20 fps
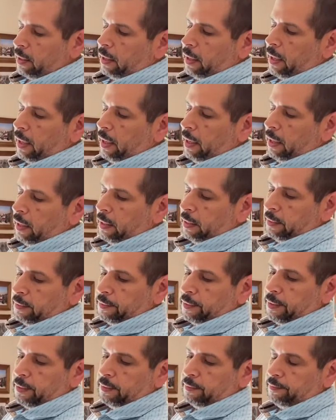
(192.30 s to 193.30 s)

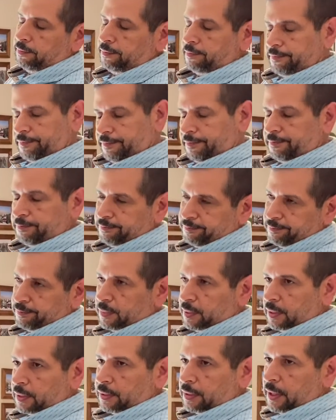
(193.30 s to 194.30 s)
and
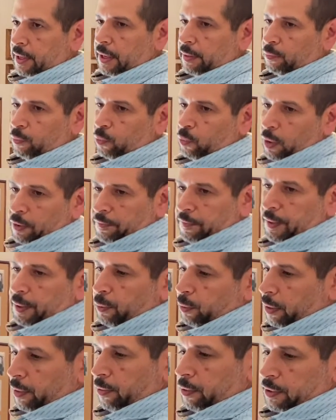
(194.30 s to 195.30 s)
get roughly,
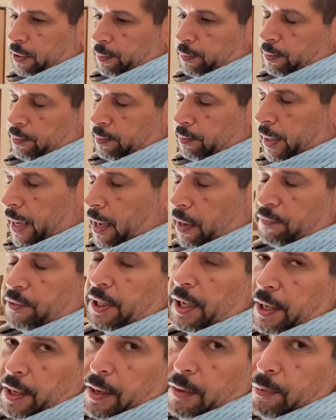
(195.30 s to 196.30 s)
whether it's a half
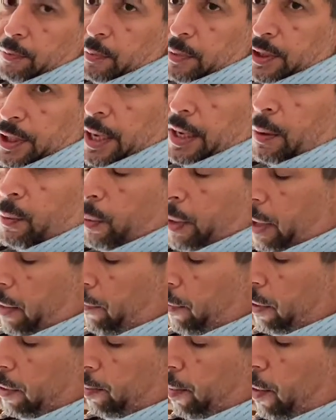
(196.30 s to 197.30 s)
second,
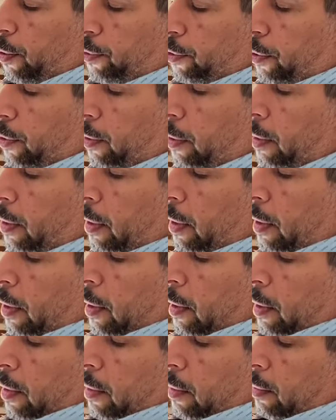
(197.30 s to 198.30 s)
whatever exposure,
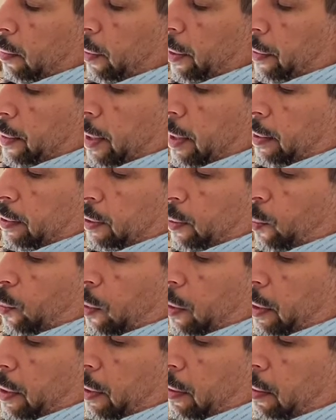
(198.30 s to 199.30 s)

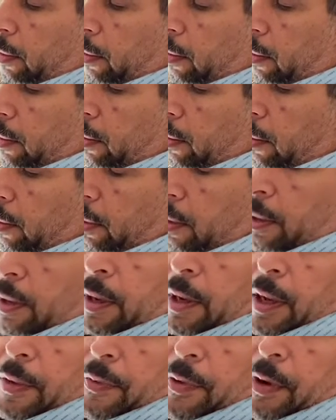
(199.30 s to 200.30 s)
1001,
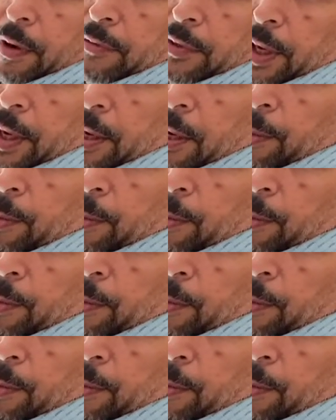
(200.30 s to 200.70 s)
and there I've taken a